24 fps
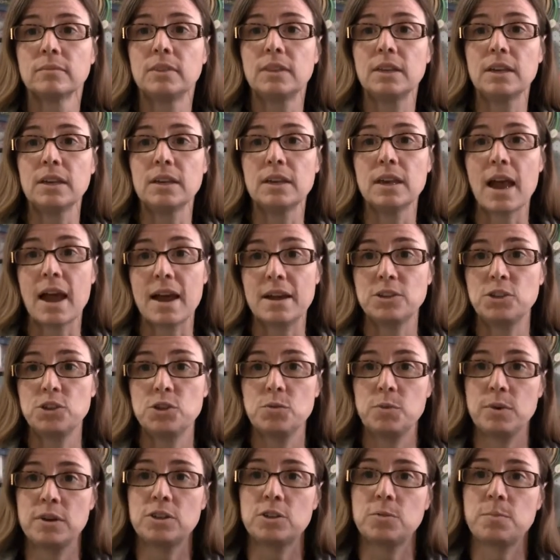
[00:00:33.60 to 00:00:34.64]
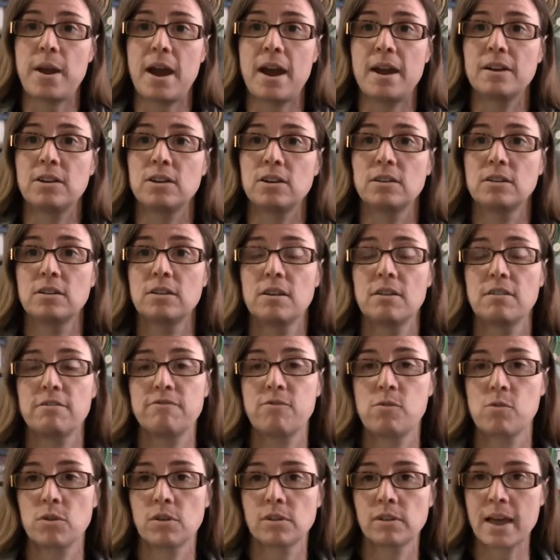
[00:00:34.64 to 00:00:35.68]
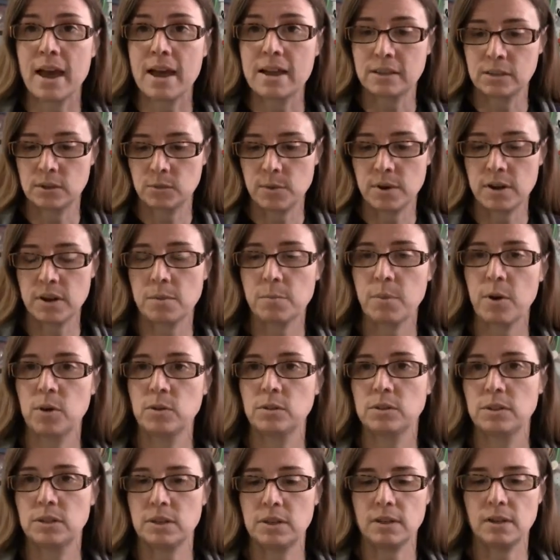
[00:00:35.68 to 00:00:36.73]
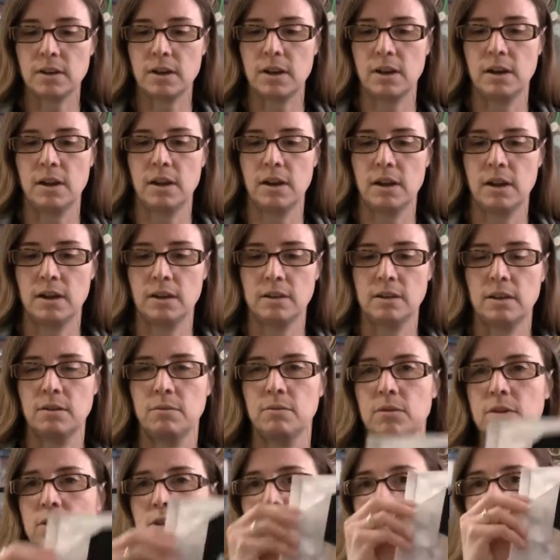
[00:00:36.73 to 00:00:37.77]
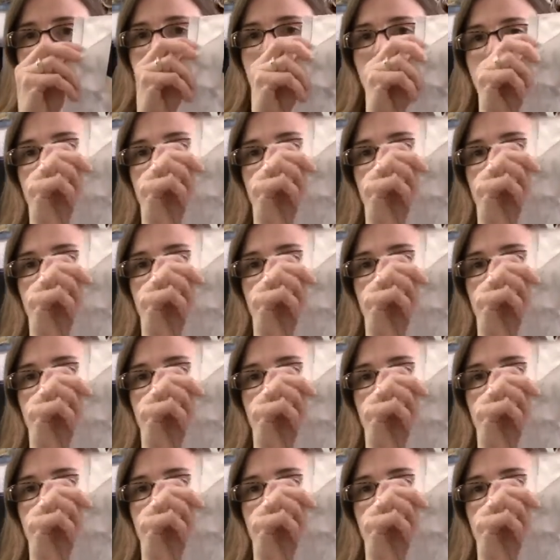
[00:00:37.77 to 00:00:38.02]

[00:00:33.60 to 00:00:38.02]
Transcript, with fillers: the As You Wish pattern for last week posted, and I'm going to show you